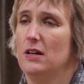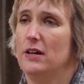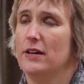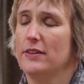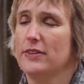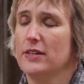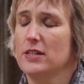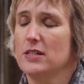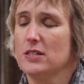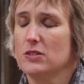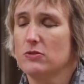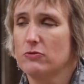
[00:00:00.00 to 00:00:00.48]
I
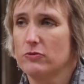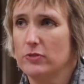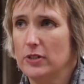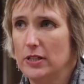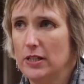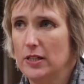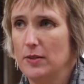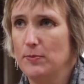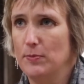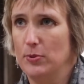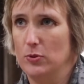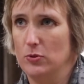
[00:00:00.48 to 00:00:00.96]
think it's
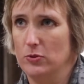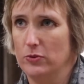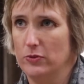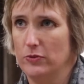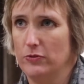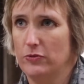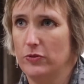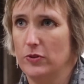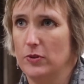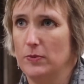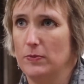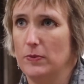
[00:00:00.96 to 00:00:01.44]
really
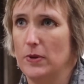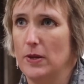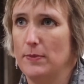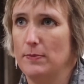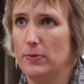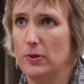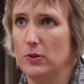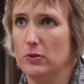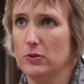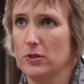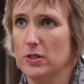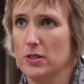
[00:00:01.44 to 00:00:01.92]
important for
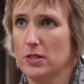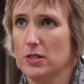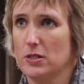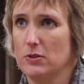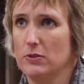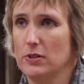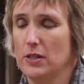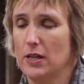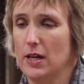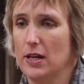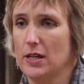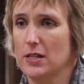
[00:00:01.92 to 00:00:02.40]
employers
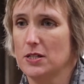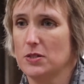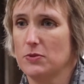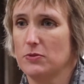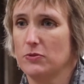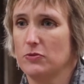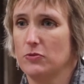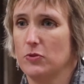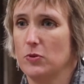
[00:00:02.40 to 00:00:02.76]
to engage with